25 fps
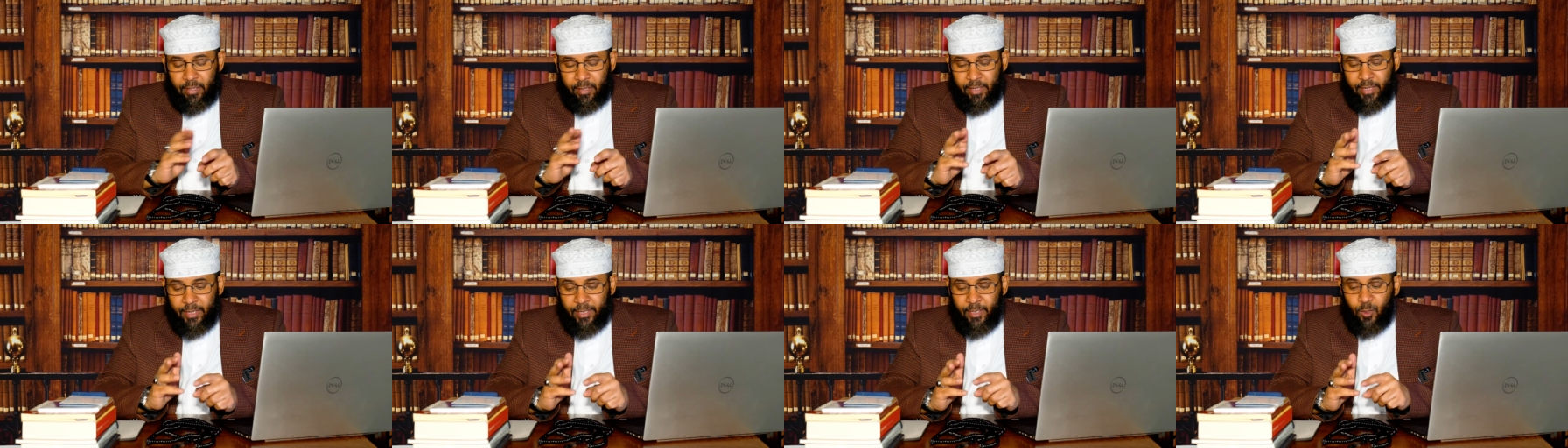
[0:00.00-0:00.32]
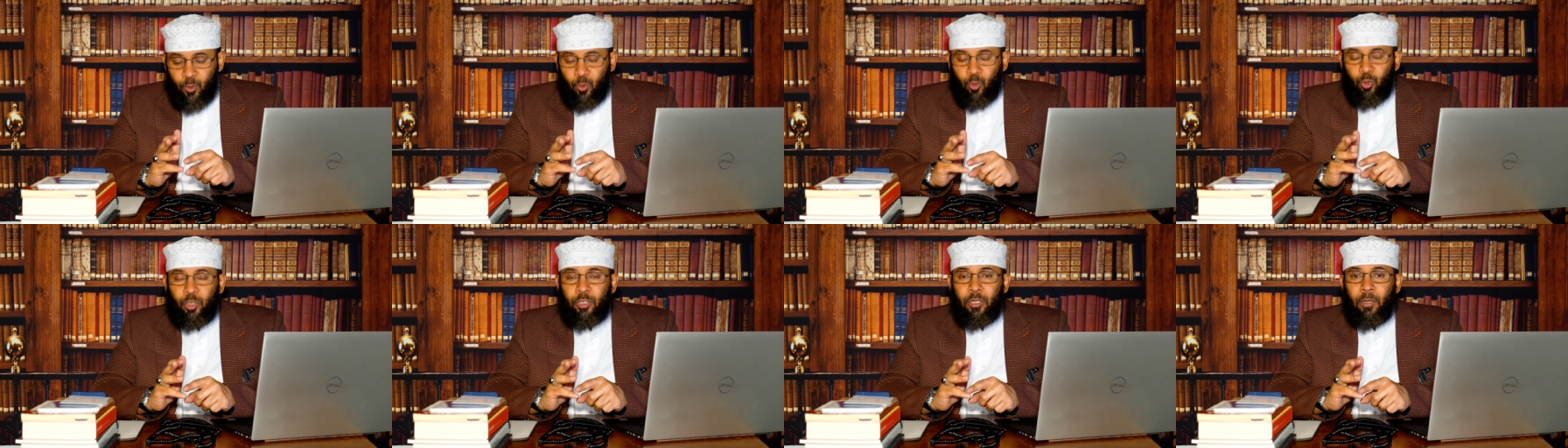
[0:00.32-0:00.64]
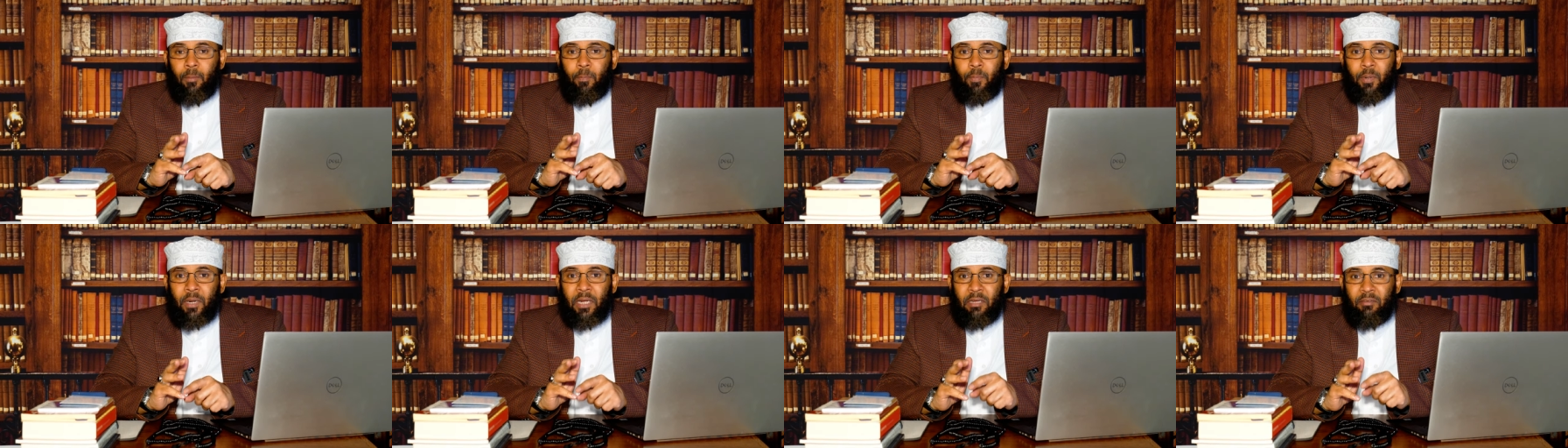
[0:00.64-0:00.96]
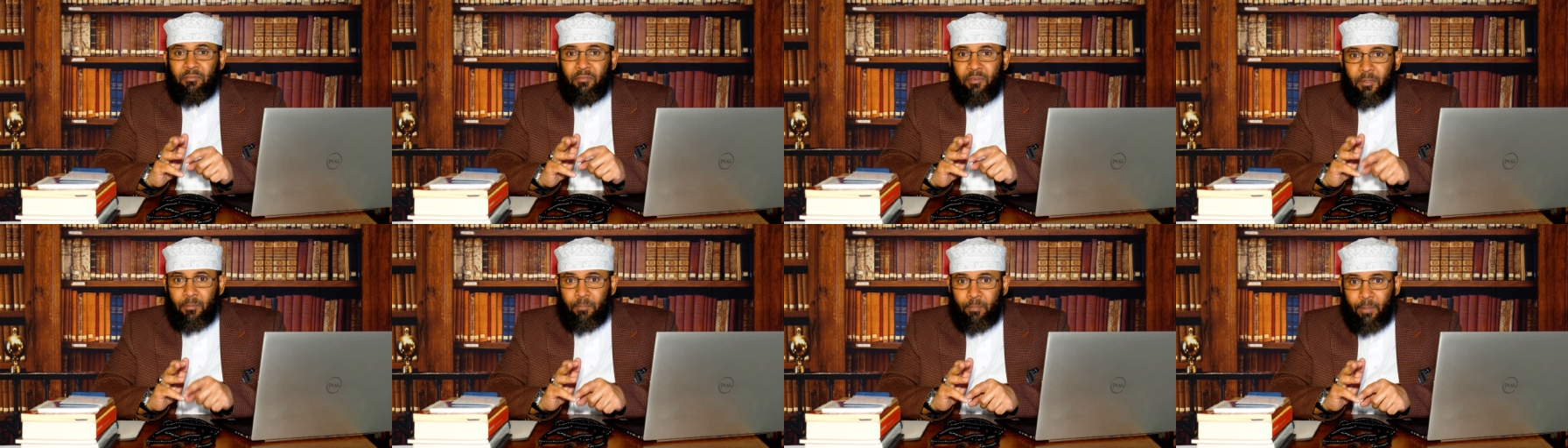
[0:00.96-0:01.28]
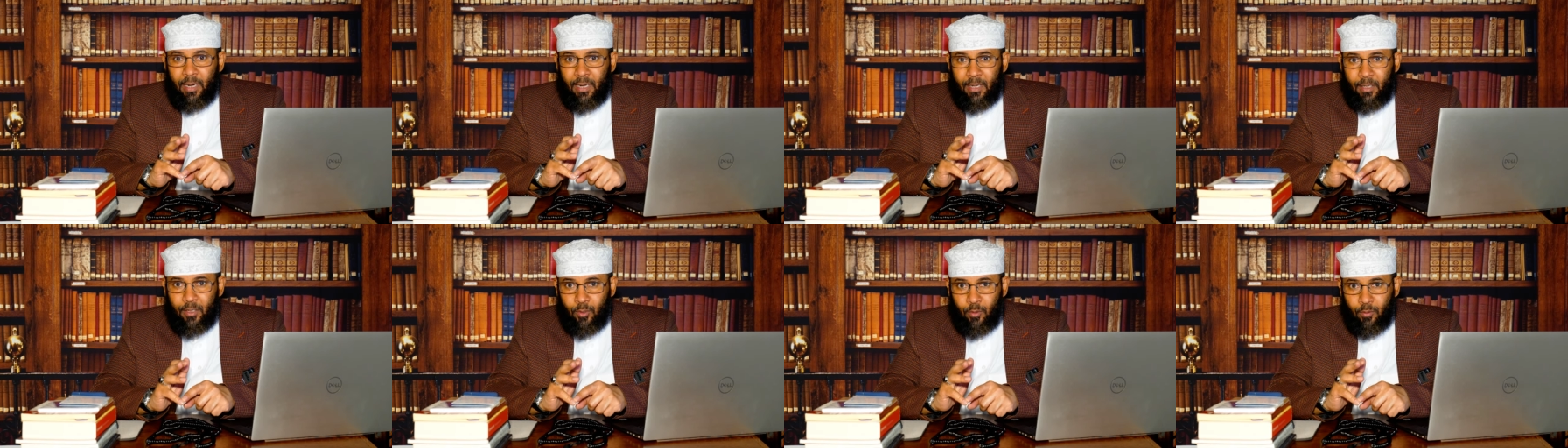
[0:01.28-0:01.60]
They use the private
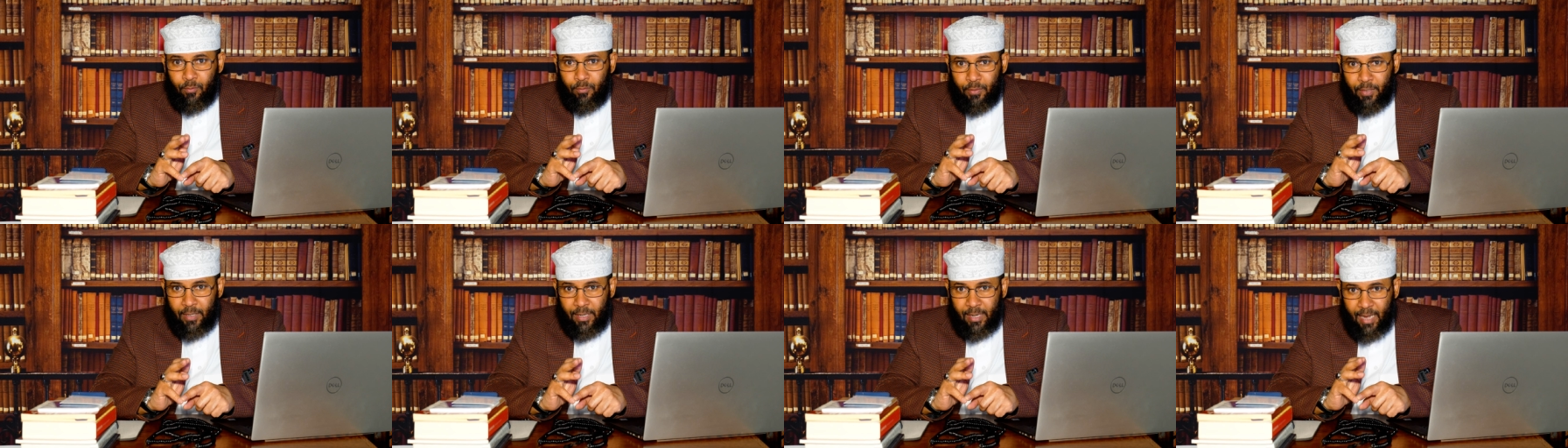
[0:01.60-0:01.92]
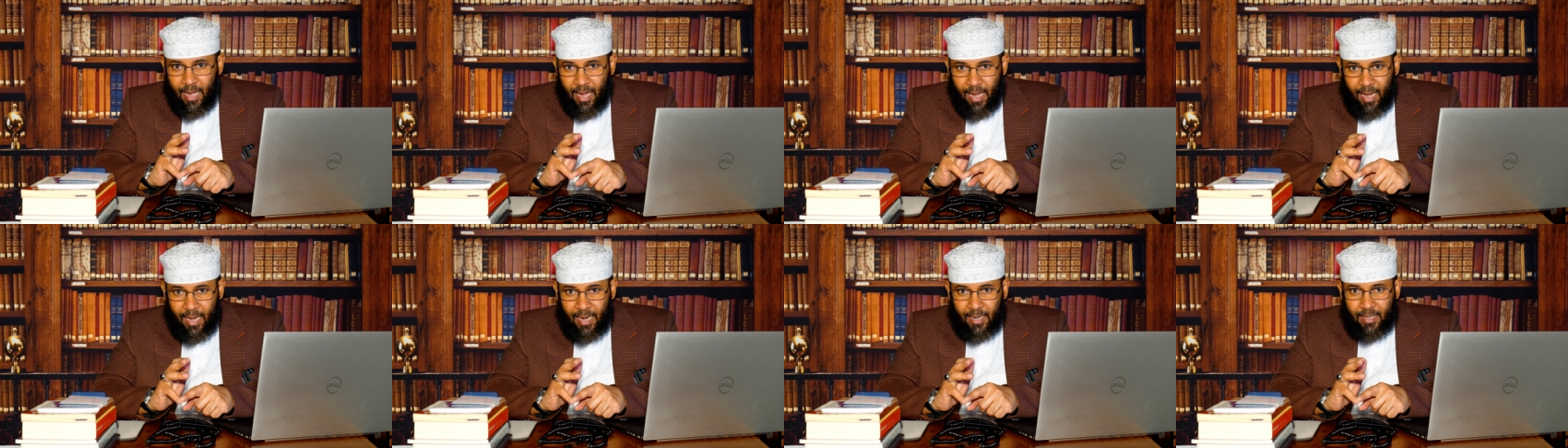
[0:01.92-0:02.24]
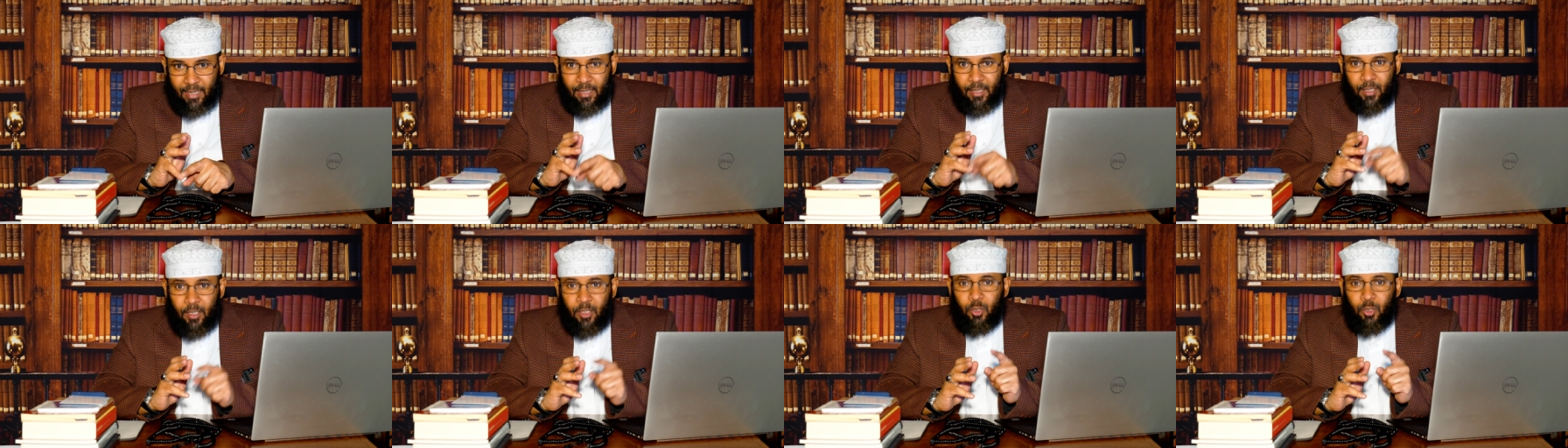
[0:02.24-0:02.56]
part of the cart